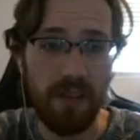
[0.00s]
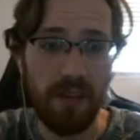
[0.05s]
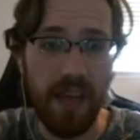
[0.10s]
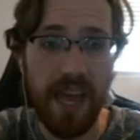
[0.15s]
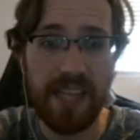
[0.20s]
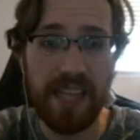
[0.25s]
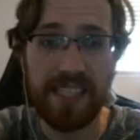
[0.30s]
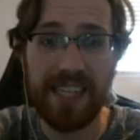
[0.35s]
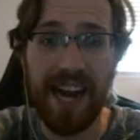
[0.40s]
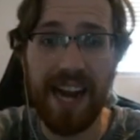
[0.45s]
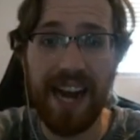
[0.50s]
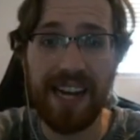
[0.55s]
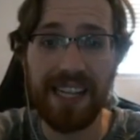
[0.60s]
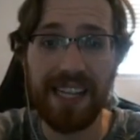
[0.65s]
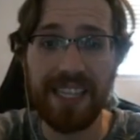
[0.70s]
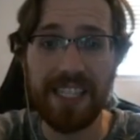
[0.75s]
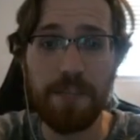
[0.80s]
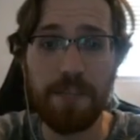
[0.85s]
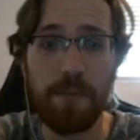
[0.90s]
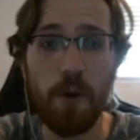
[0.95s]
It's kind of
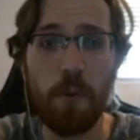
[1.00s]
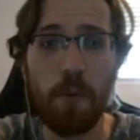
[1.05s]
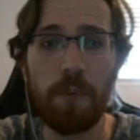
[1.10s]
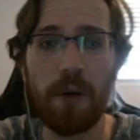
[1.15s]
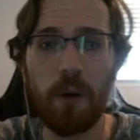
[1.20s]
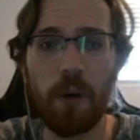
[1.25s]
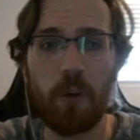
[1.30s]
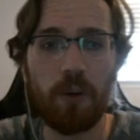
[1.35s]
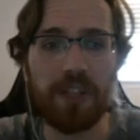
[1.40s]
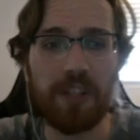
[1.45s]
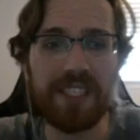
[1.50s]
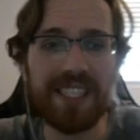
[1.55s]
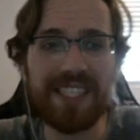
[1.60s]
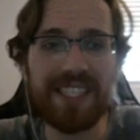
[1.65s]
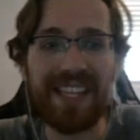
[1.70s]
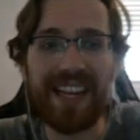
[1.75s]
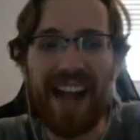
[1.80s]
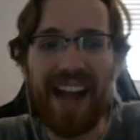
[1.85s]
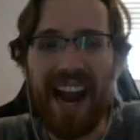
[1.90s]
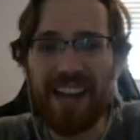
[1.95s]
like Spupa, where it's
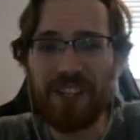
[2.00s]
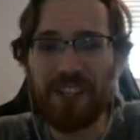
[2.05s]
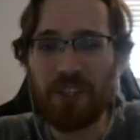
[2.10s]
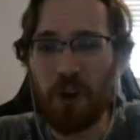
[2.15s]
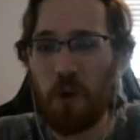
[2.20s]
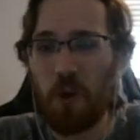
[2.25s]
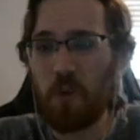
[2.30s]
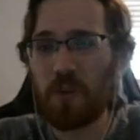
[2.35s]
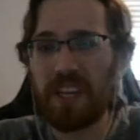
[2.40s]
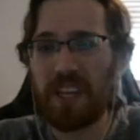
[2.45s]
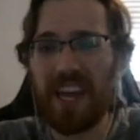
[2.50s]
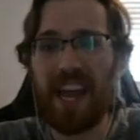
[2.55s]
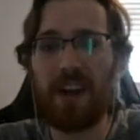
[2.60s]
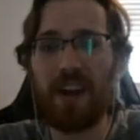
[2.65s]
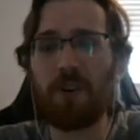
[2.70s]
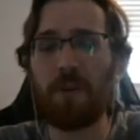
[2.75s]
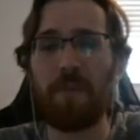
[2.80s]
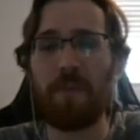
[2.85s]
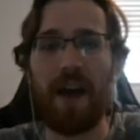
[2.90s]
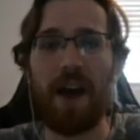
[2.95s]
just like, I don't
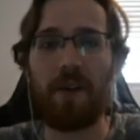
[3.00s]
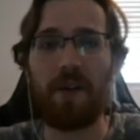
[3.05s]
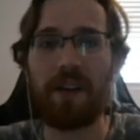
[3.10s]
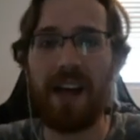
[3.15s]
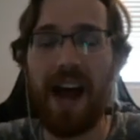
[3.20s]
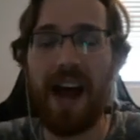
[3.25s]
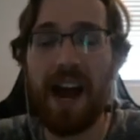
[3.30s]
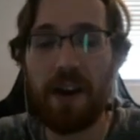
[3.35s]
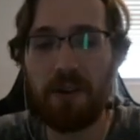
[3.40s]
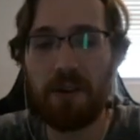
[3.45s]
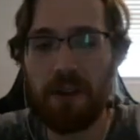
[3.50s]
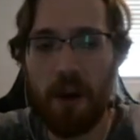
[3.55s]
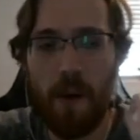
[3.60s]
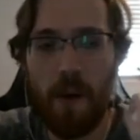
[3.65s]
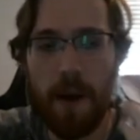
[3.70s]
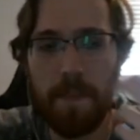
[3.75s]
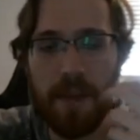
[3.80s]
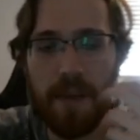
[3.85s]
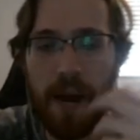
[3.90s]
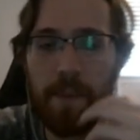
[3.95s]
care about it. I don't know.
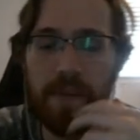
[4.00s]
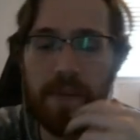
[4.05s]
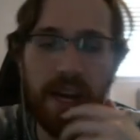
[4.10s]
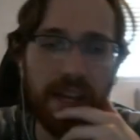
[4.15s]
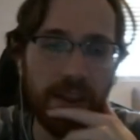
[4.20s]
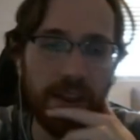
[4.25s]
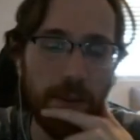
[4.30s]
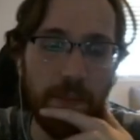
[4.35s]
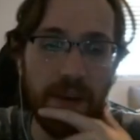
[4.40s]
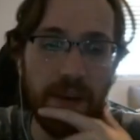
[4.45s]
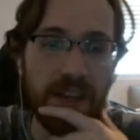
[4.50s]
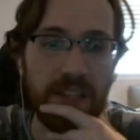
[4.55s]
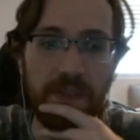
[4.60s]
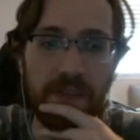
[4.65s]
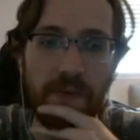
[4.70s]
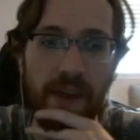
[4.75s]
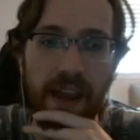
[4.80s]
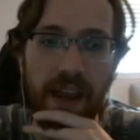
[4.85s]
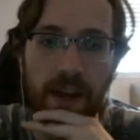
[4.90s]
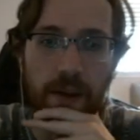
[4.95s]
I'm not the
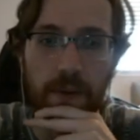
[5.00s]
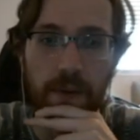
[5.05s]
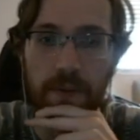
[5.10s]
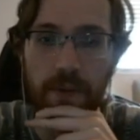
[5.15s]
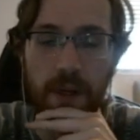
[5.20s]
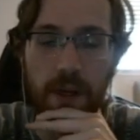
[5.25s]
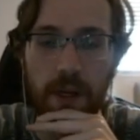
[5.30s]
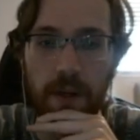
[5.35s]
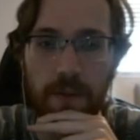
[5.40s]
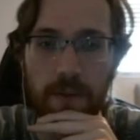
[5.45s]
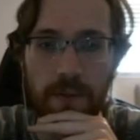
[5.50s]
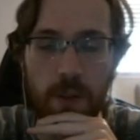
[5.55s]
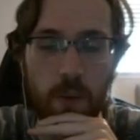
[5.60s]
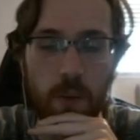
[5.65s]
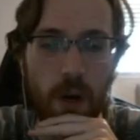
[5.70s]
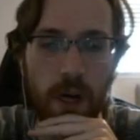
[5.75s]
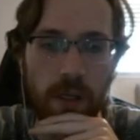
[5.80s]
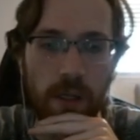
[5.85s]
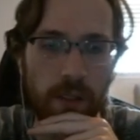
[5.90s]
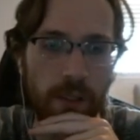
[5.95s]
biggest fan of
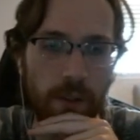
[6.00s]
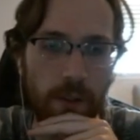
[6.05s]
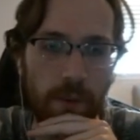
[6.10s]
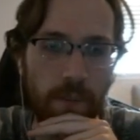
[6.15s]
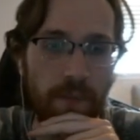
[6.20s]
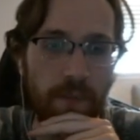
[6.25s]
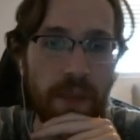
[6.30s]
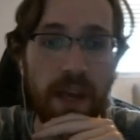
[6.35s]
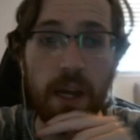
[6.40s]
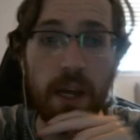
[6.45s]
Swadloon.